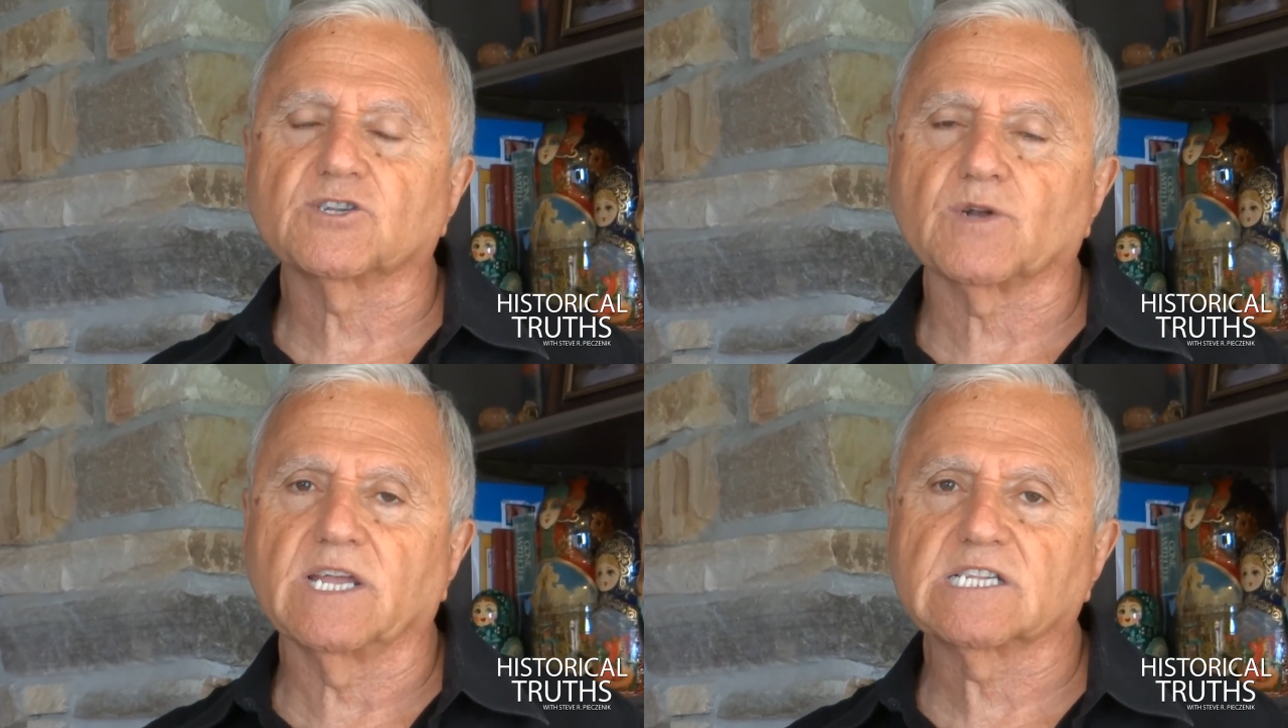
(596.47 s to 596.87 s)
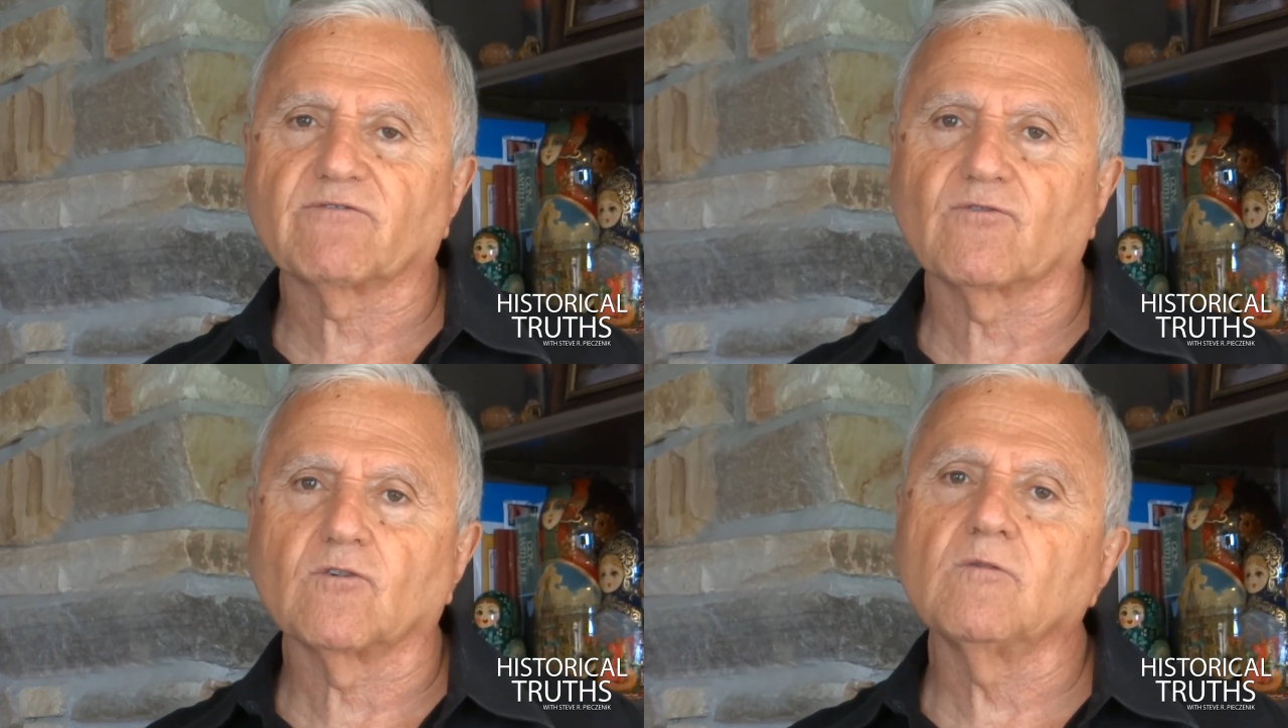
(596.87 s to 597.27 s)

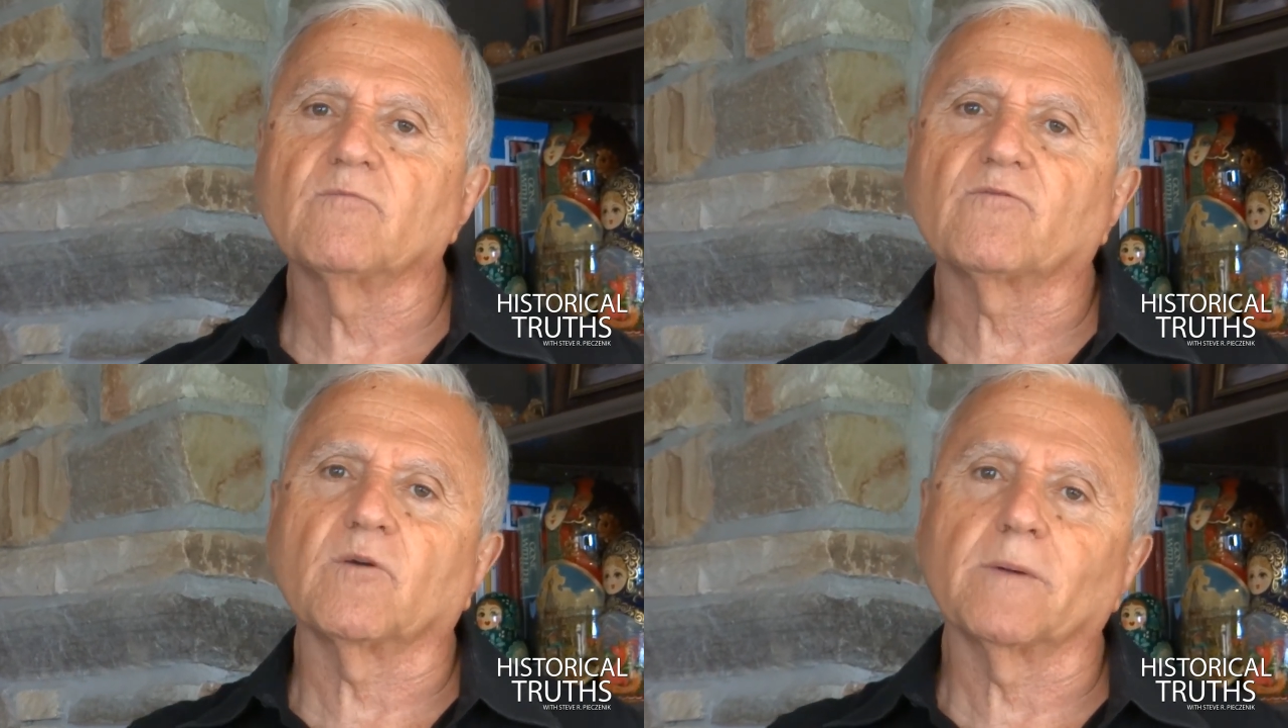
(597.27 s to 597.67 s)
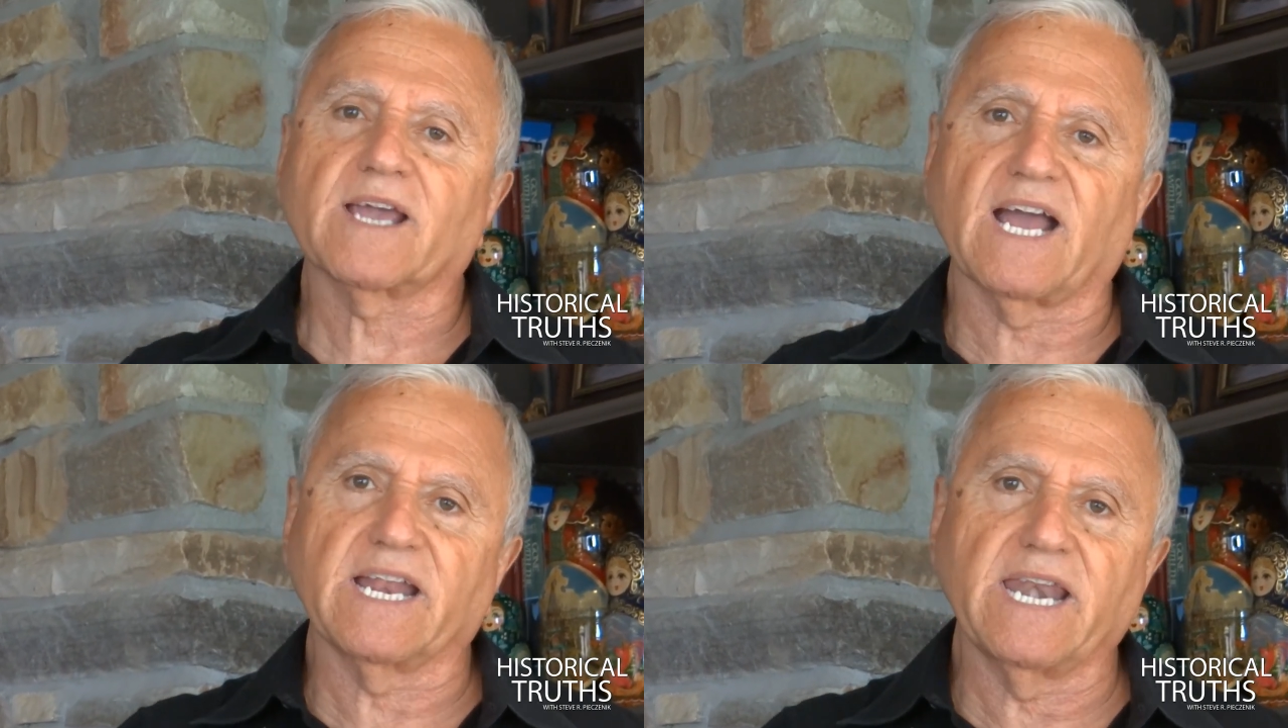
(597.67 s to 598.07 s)
transformed from a
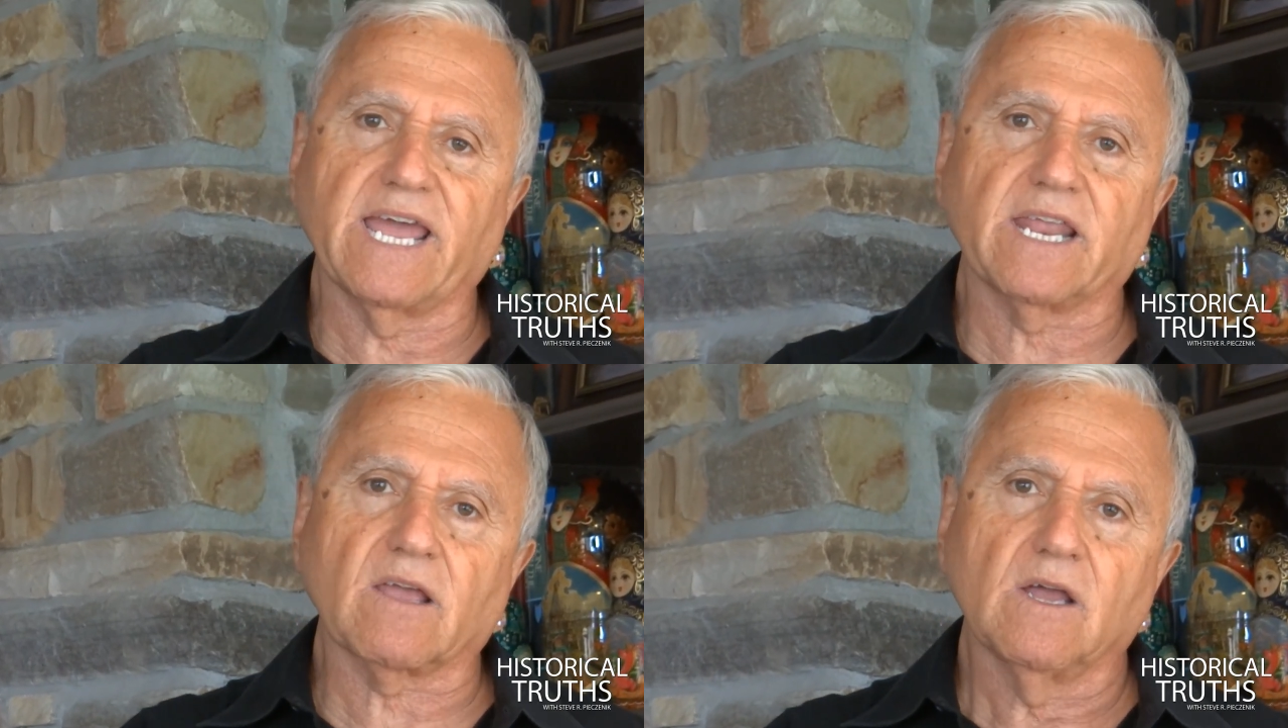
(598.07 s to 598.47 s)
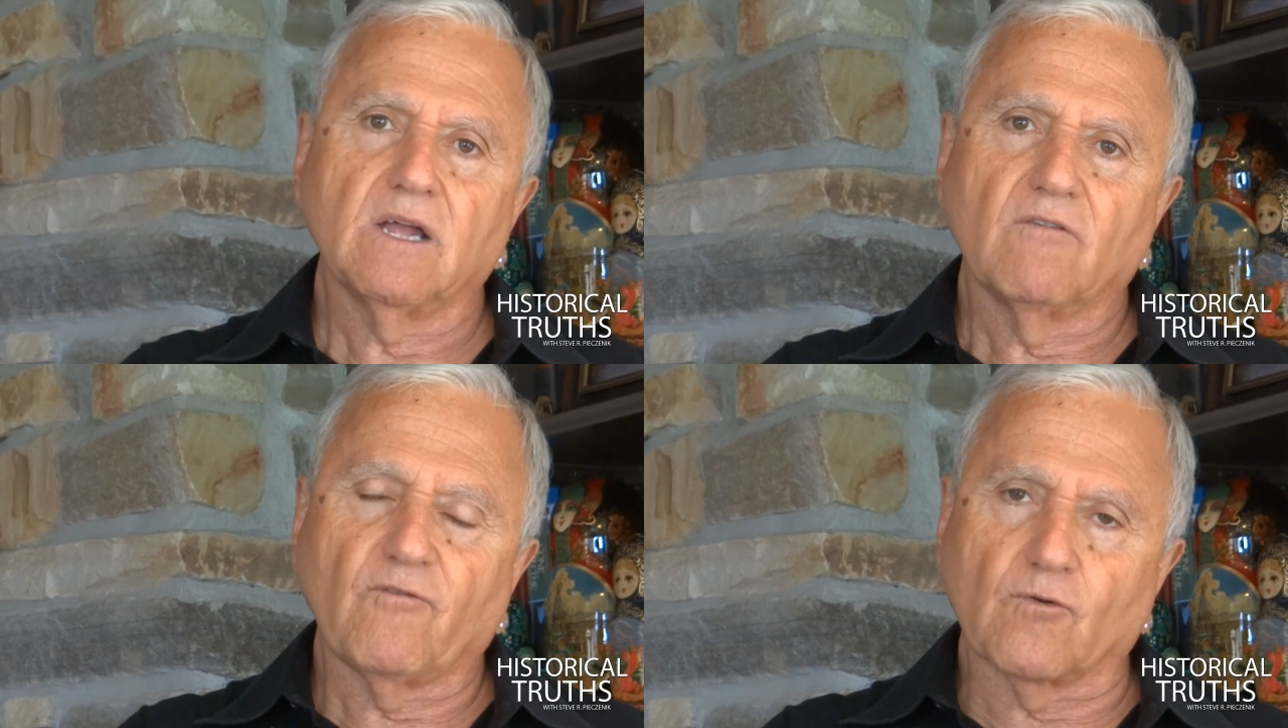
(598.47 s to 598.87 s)
kinetic
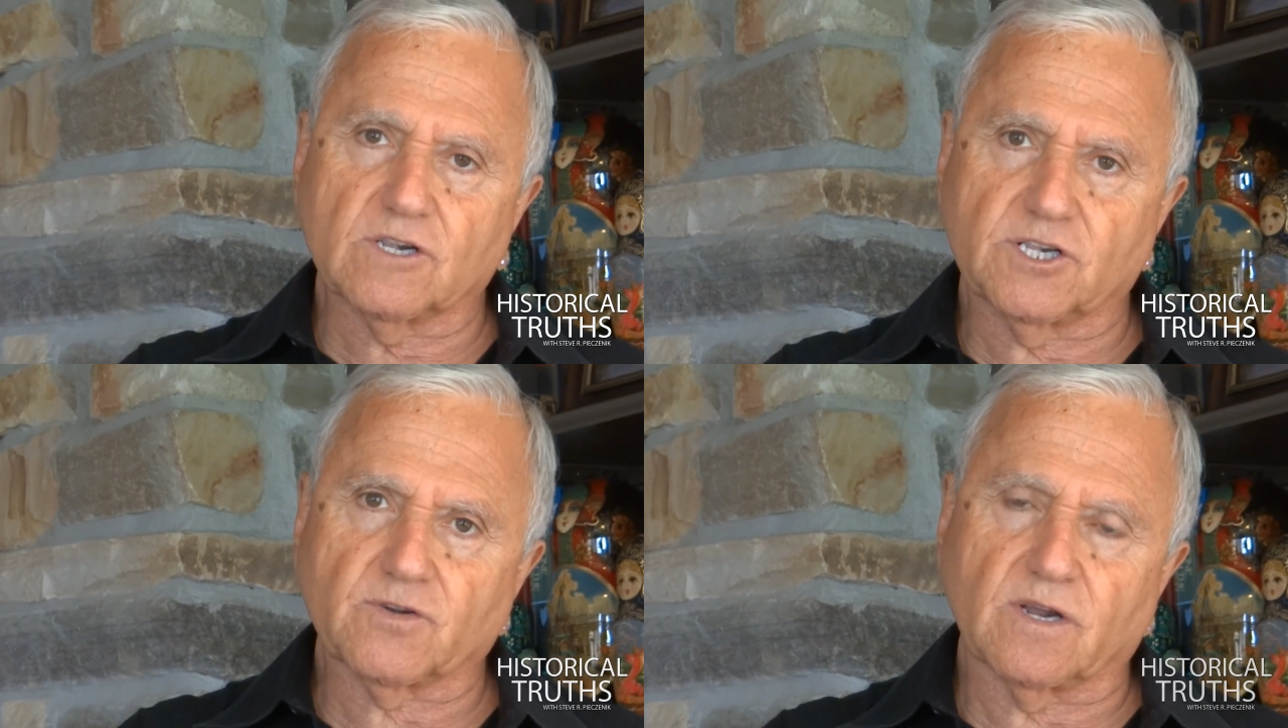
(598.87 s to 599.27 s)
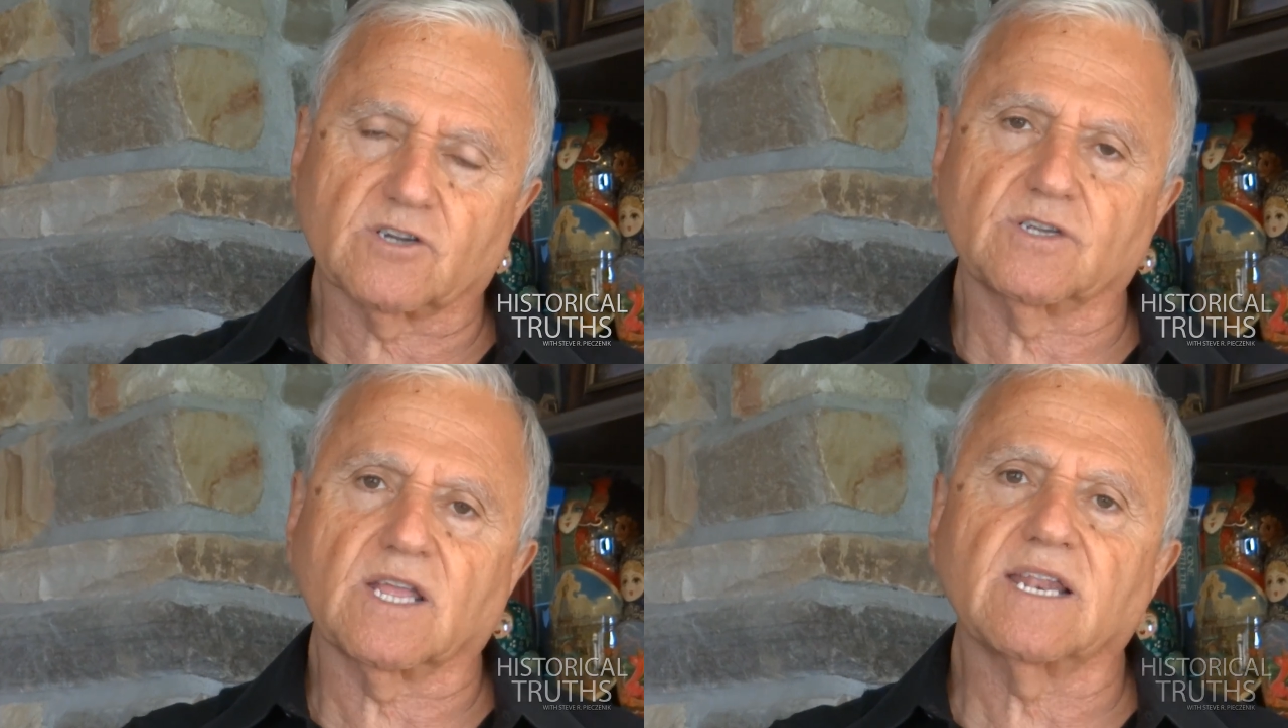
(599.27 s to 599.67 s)
force structure,